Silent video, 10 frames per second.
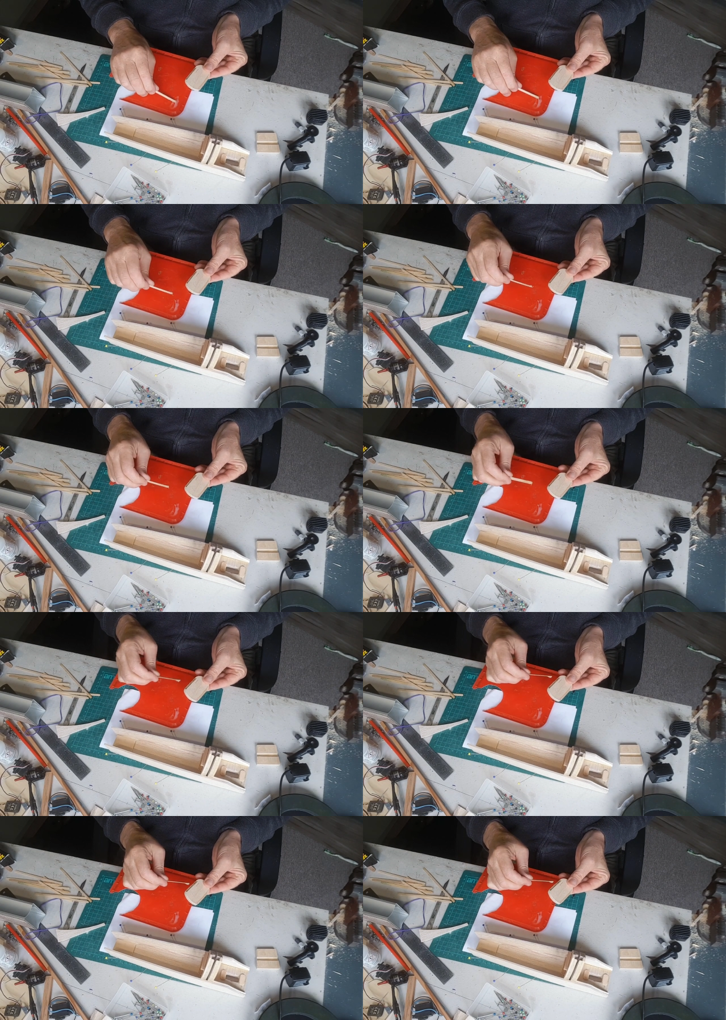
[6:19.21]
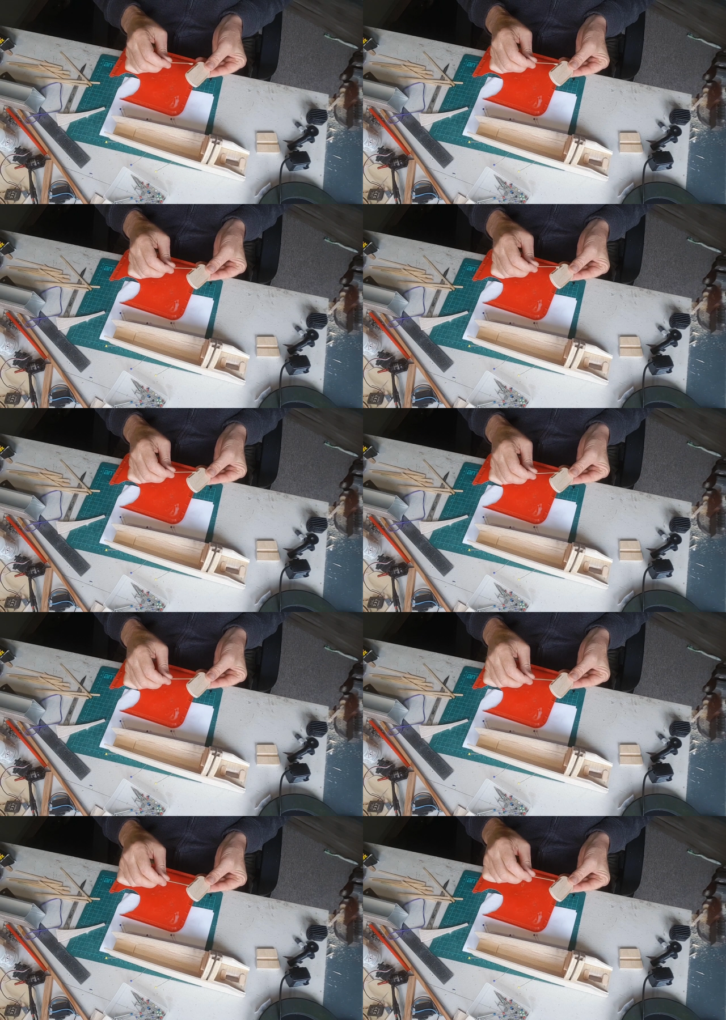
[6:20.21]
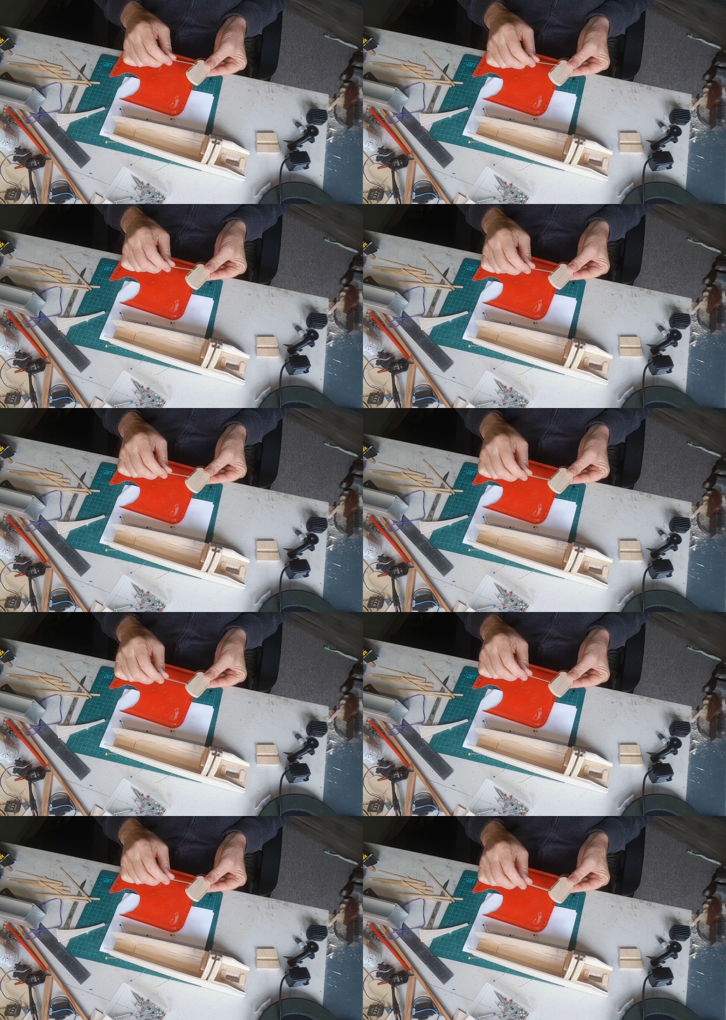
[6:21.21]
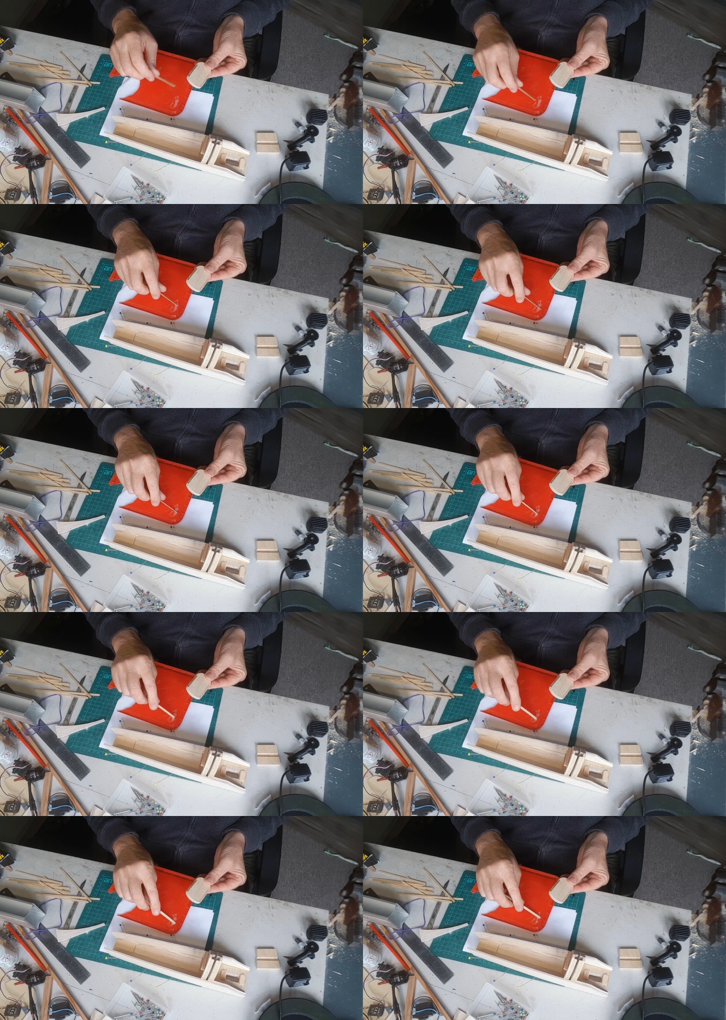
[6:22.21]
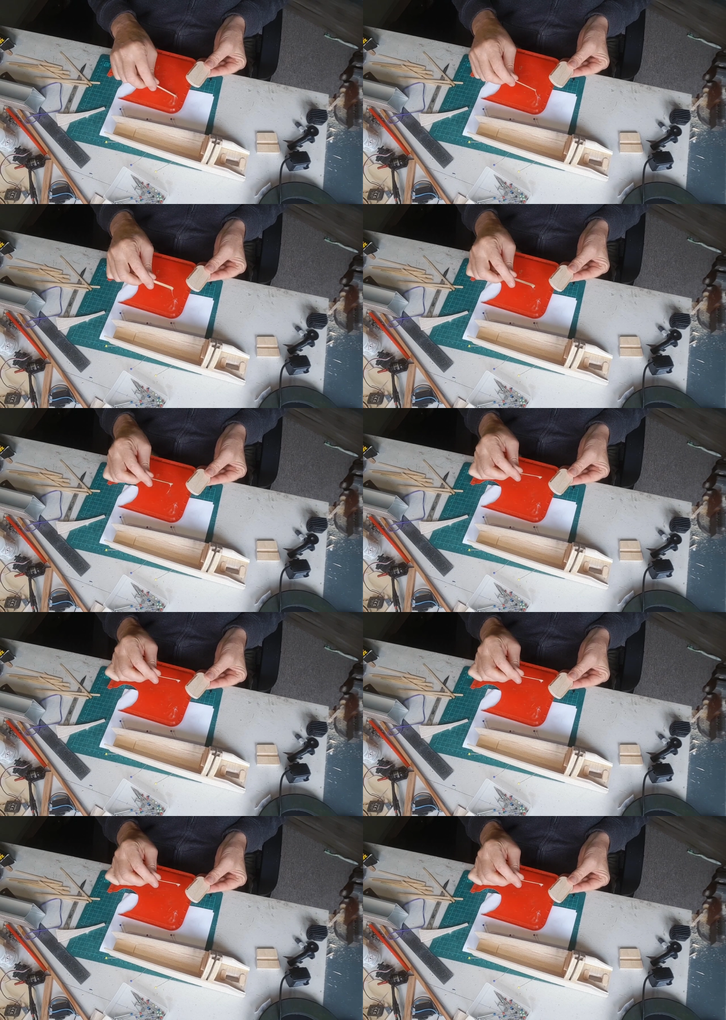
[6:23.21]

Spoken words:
[unreadable: no face in view]